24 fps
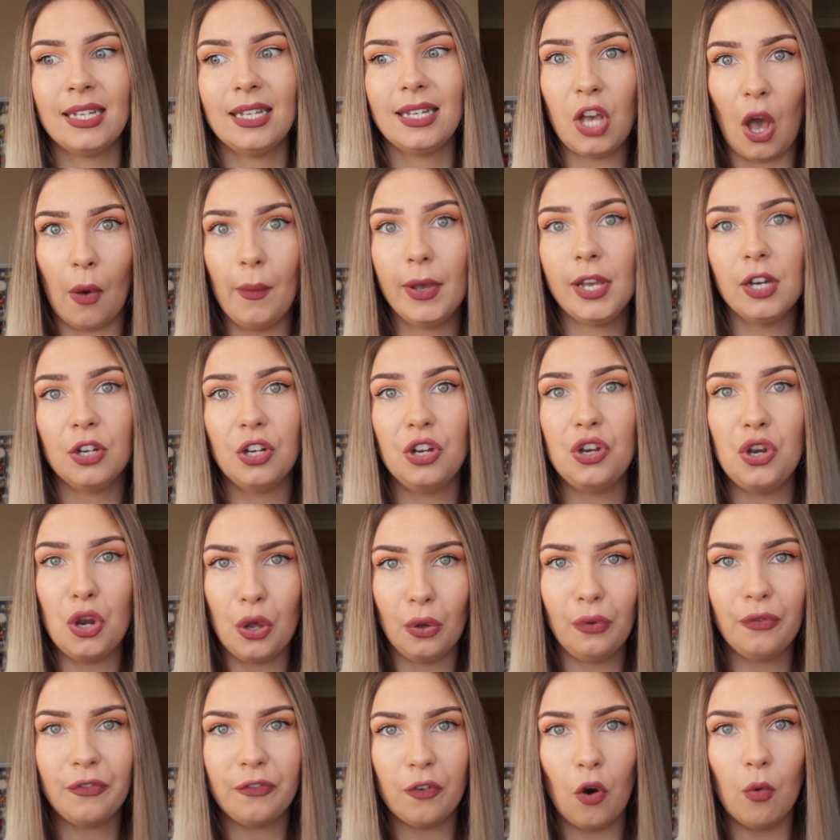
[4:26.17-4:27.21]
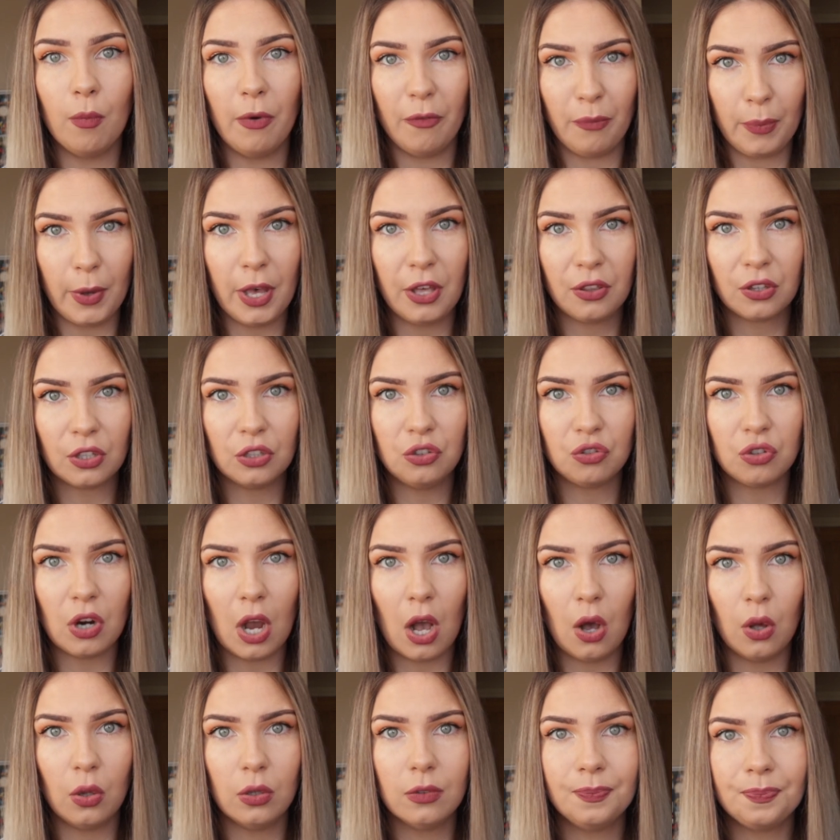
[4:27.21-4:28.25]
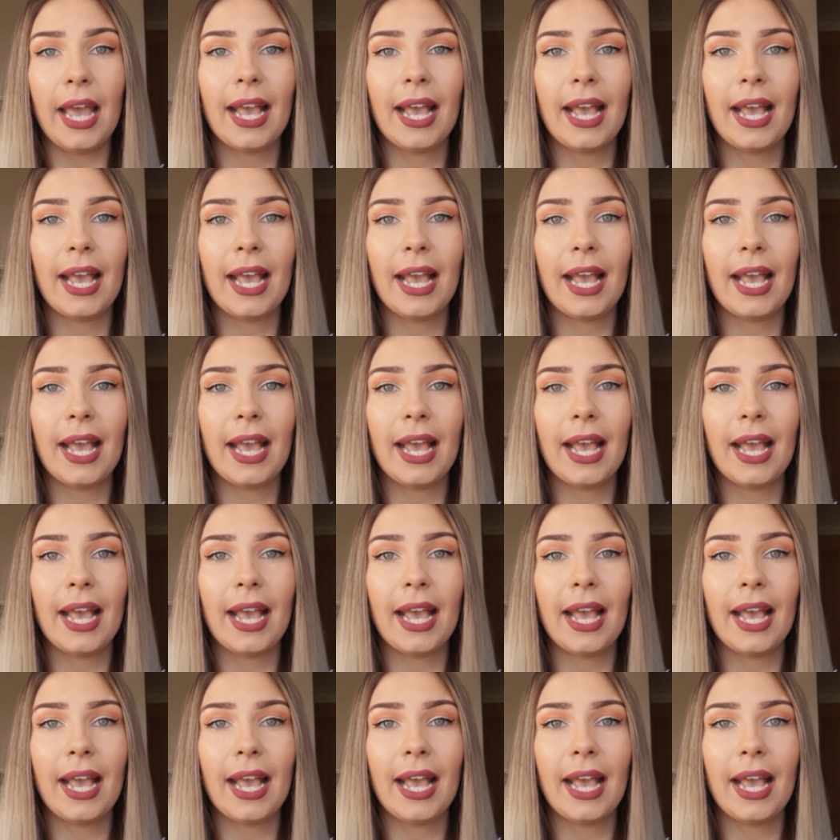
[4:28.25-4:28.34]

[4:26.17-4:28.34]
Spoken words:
going on a new form of birth control.